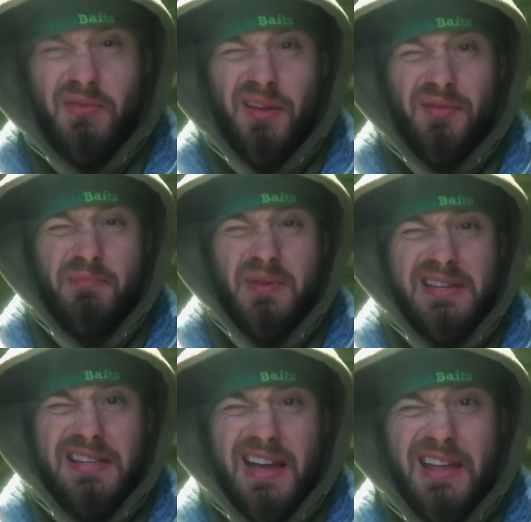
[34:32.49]
Another
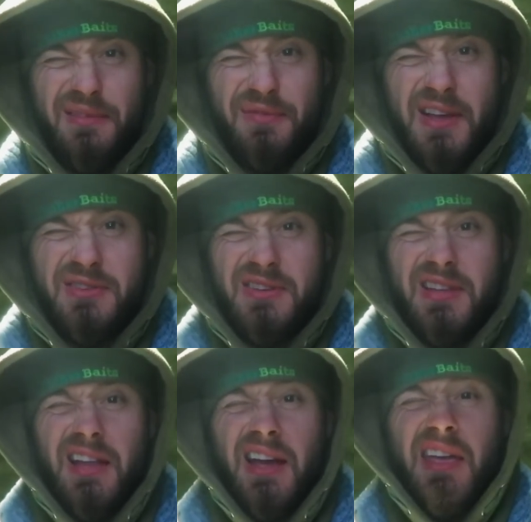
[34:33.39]
busy day at the factory
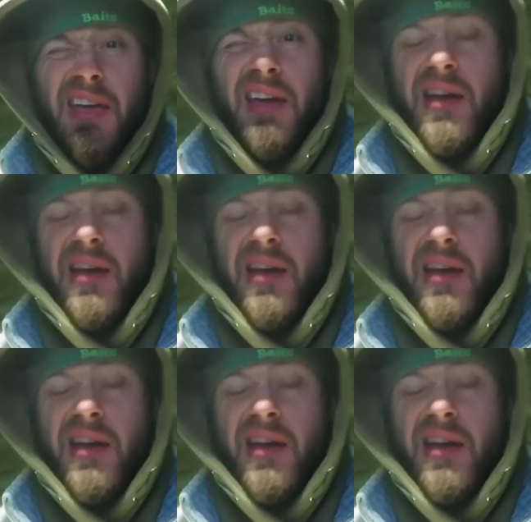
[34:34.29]
today.